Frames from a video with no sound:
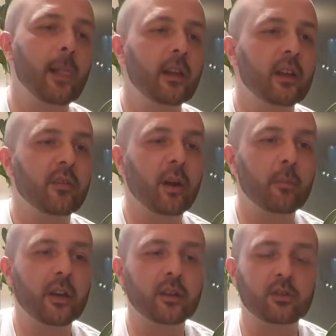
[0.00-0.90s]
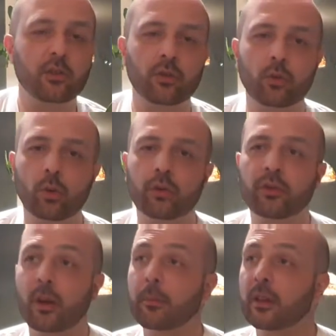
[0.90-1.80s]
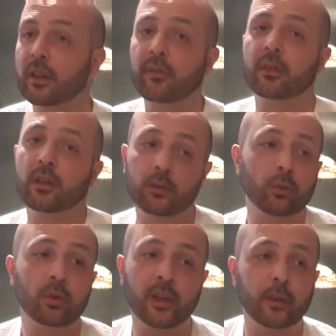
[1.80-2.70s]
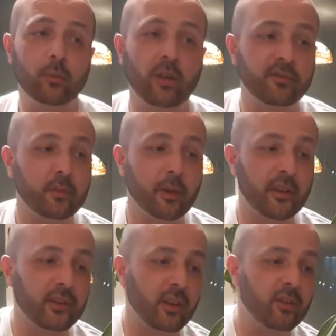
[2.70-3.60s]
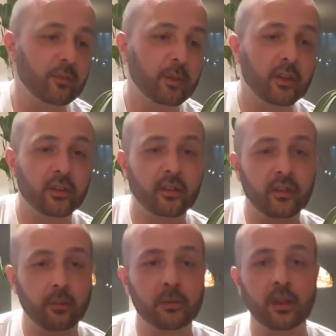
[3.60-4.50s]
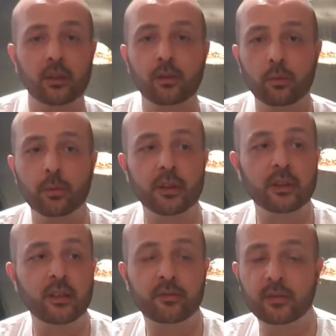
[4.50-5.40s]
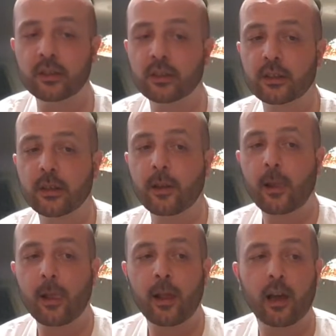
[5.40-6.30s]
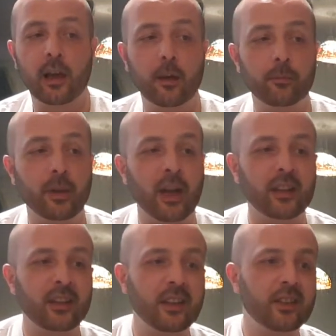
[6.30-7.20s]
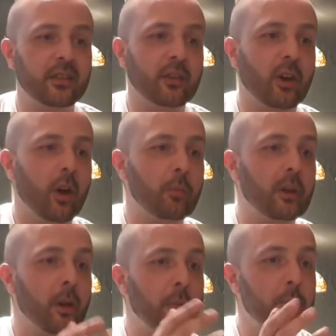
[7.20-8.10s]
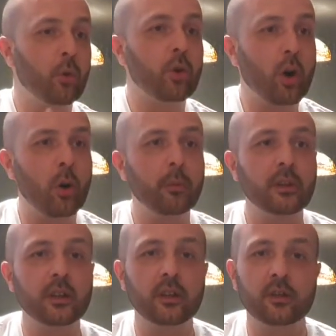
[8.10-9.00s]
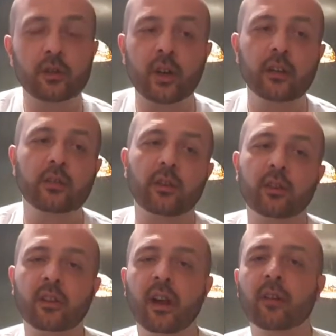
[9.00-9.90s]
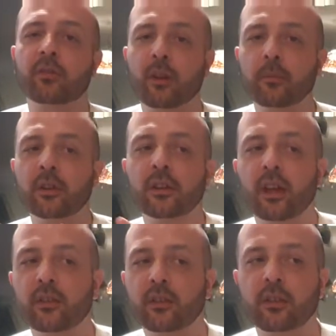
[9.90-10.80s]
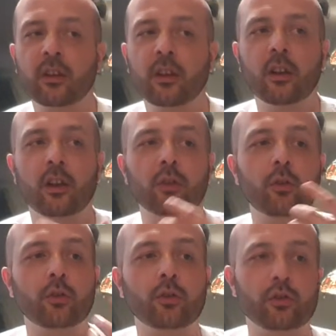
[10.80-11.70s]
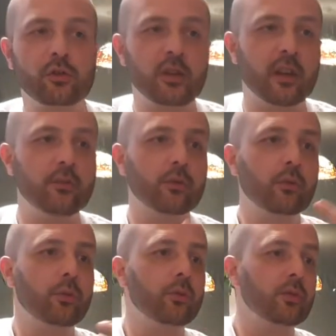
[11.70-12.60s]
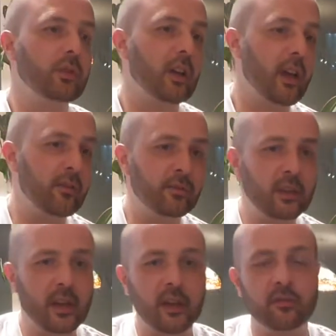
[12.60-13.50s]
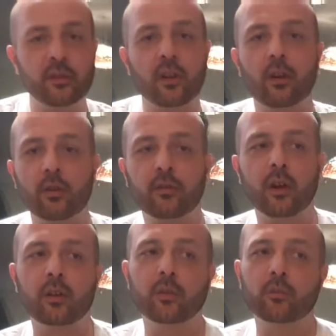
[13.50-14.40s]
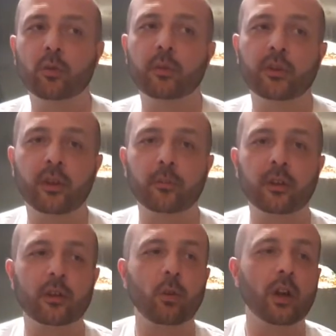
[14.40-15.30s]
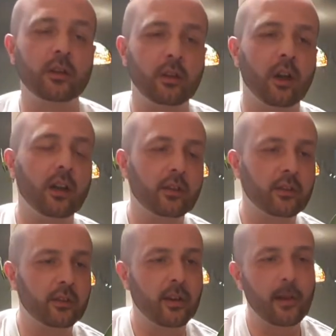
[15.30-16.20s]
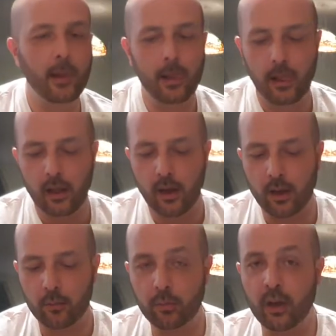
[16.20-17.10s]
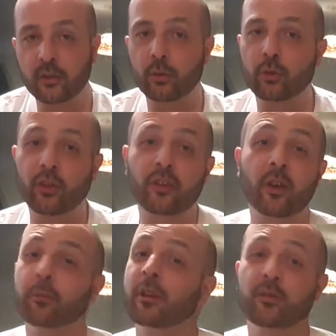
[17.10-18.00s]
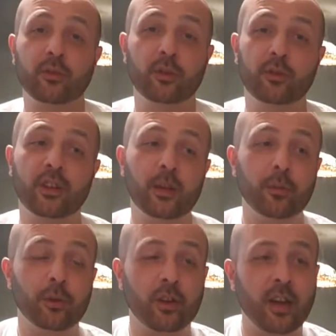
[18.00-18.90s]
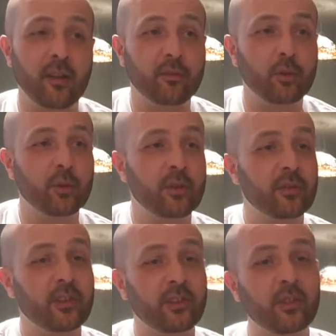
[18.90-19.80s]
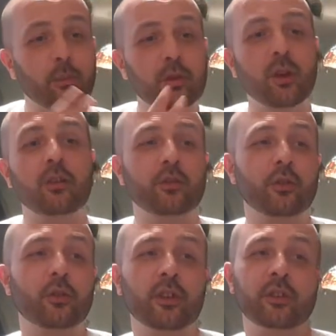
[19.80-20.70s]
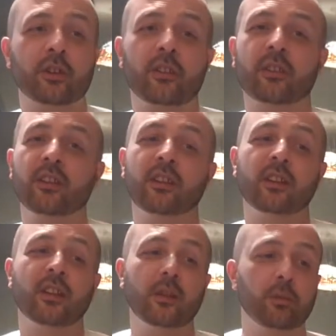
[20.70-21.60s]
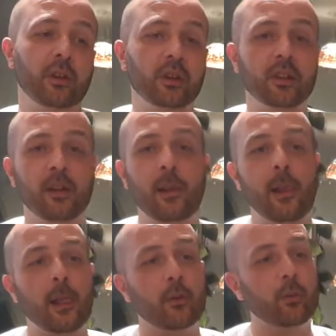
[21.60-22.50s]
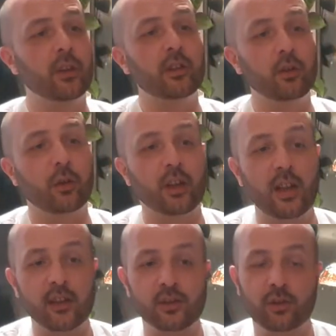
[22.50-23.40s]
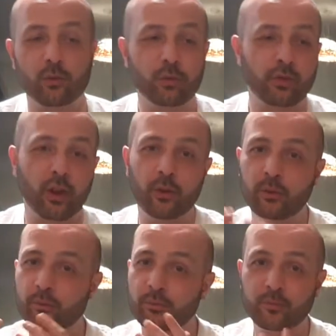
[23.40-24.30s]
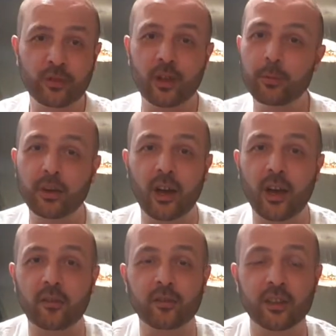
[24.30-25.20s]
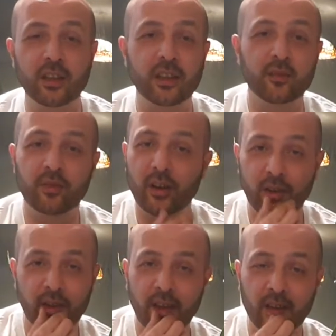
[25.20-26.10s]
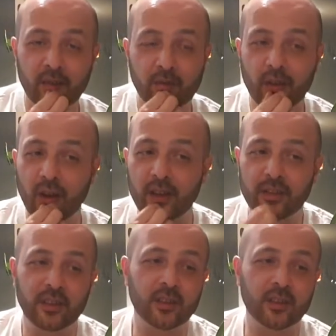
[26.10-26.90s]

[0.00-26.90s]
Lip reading: if I manage to source some, I definitely will keep one for myself because it's something a little bit different. And these are becoming more common in the trade, so to have something that's not your general everyday Vittarifolium will be something quite nice. But it's also something for you to keep a lookout for if this is a plant you're interested in keeping within your collection. Also keep an eye out for the variegated variety